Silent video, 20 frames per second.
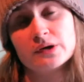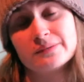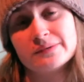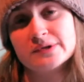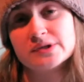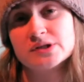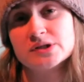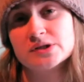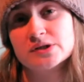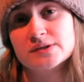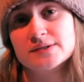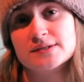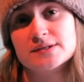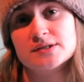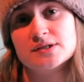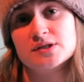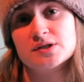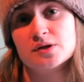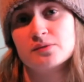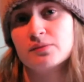It was in her
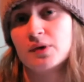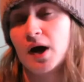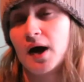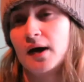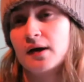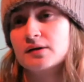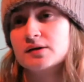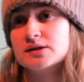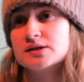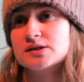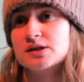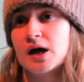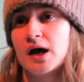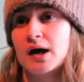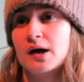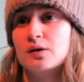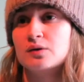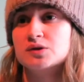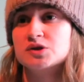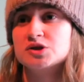system, and it's
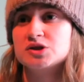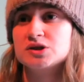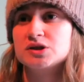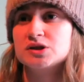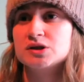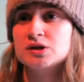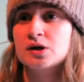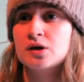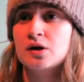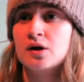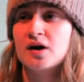how she,